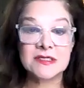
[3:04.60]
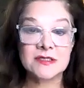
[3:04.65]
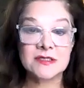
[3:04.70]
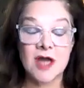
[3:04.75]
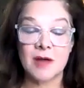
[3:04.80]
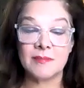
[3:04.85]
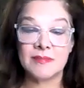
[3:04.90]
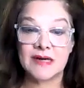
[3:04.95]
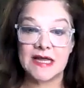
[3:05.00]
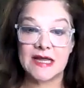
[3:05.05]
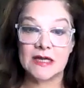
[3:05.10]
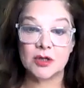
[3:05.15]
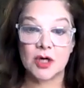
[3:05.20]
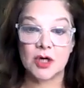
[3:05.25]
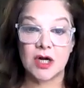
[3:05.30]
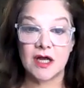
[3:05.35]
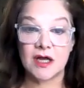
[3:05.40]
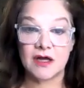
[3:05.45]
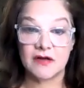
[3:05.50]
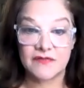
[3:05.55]

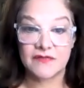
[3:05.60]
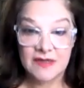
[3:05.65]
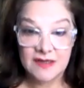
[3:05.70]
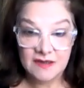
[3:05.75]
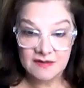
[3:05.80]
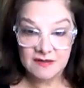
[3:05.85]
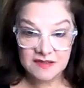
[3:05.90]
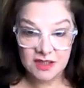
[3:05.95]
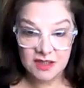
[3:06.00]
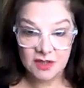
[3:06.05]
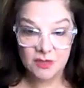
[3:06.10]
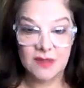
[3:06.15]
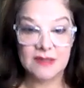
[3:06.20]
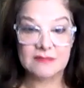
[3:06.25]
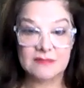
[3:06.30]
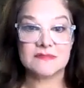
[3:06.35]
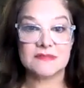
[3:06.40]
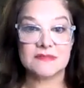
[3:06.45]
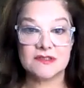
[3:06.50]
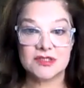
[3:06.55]
denominator of,
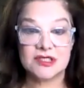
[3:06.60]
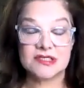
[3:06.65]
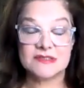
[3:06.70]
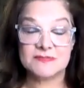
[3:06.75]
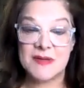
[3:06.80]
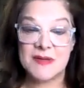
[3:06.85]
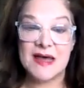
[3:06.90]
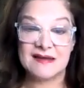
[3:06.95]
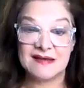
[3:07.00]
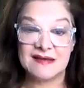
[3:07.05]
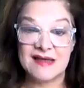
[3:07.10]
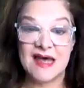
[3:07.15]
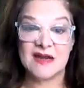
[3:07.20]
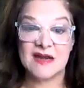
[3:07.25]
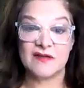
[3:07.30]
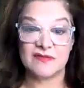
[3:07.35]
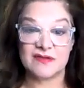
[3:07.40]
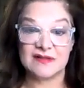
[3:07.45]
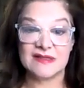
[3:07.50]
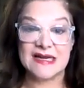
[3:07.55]
just kind
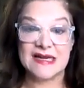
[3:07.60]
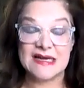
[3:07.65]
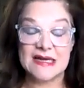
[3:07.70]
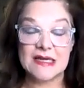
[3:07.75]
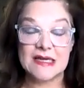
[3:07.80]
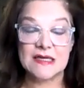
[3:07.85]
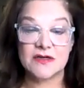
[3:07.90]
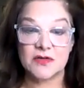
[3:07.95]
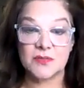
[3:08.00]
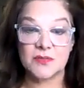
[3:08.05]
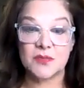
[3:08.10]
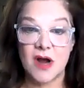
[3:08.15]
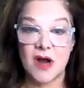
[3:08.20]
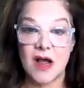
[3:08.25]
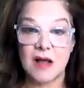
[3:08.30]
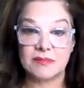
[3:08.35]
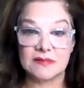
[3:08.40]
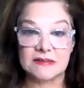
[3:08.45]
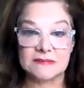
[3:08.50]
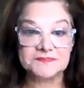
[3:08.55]
of leaning into the
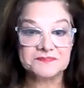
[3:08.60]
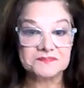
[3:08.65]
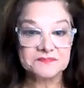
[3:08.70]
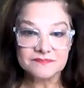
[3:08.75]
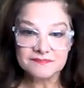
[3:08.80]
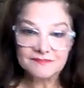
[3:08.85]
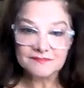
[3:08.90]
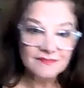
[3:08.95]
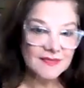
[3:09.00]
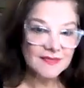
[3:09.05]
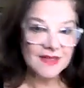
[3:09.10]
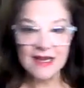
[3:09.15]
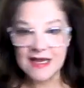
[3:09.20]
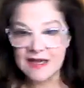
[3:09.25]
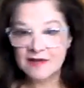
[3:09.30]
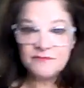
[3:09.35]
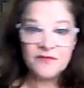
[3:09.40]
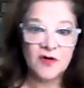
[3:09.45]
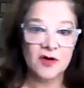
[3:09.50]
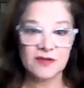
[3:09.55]
problem
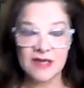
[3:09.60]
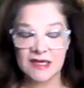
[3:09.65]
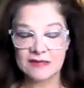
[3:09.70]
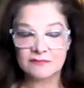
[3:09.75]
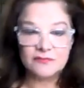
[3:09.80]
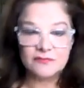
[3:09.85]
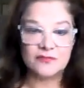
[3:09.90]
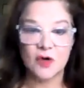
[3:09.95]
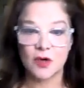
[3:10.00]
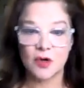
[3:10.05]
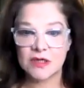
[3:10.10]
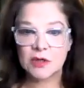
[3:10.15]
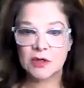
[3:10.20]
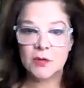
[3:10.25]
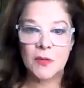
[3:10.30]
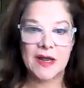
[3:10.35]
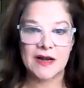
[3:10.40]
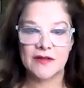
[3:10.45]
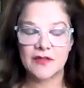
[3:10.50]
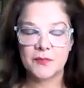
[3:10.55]
and rolling
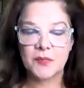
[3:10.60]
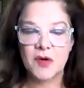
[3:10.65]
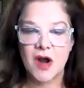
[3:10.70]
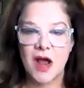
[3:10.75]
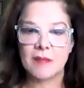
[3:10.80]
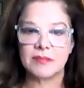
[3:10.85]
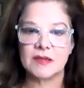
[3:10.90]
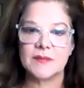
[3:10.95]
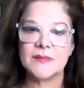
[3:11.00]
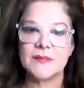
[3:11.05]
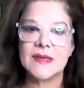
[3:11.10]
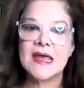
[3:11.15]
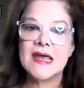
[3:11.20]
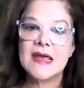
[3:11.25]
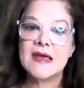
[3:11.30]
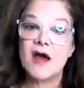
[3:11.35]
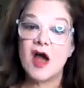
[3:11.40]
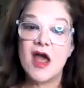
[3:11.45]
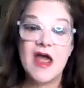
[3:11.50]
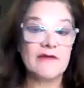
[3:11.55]
around in the problem,
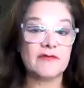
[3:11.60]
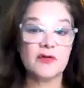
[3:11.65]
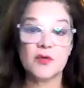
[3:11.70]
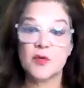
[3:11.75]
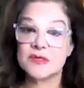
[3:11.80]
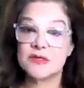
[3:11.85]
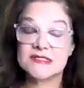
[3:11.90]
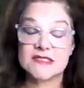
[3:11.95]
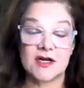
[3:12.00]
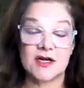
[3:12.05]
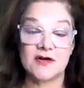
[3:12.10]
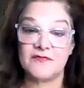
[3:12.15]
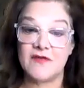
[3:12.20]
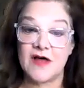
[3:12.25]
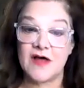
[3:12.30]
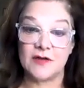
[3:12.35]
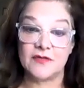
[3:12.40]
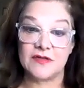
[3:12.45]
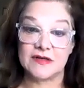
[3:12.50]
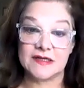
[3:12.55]
everyone's going to
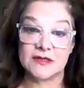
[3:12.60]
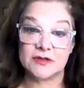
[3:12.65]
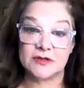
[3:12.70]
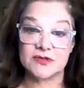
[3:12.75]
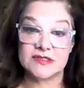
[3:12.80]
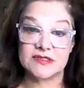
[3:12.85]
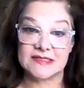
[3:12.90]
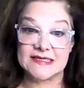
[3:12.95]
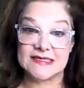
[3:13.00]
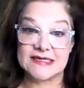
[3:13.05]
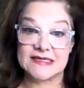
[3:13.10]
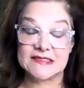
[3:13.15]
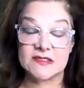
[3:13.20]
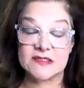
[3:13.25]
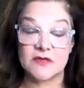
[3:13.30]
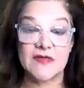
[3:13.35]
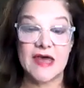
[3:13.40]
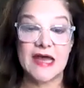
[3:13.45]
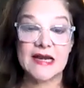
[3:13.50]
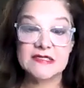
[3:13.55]
follow the leader's lead.
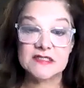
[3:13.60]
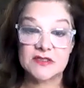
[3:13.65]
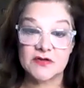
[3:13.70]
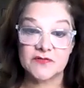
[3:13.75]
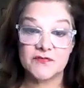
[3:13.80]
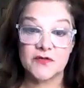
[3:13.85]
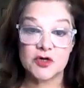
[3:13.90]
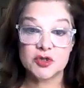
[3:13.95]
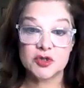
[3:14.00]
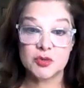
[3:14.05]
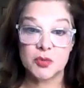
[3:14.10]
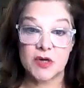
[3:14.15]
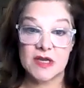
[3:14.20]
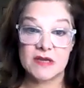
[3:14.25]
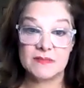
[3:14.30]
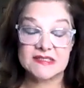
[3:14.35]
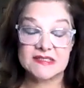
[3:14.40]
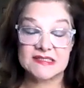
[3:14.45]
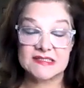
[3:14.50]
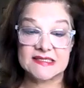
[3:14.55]
So that is the first
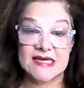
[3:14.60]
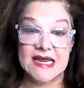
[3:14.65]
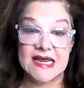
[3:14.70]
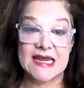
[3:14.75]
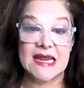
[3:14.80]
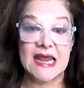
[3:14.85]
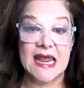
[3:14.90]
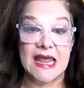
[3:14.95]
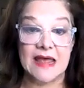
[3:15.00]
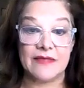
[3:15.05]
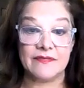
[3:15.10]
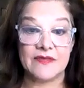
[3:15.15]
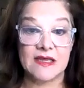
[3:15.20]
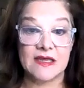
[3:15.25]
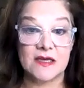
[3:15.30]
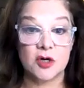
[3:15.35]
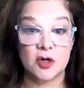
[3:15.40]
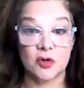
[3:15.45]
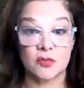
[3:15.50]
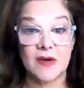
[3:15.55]
rookie mistake. And
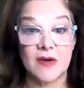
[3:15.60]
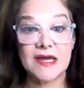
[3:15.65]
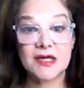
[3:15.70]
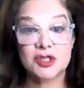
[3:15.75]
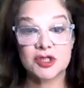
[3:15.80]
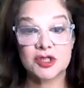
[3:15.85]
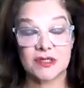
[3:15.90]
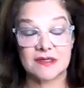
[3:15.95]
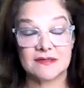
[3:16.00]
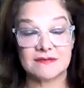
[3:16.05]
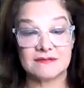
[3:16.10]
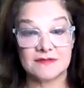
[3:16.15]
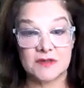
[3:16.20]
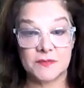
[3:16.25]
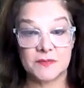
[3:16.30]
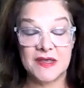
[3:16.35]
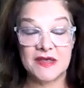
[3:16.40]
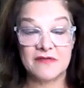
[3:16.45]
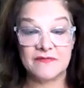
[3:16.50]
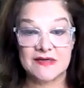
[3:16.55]
the correction, the
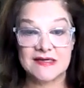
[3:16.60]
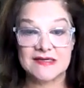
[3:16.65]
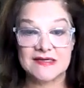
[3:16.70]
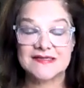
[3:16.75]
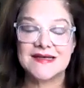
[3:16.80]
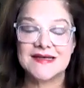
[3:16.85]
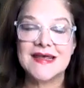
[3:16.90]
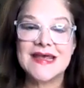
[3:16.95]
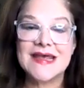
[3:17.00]
pivot,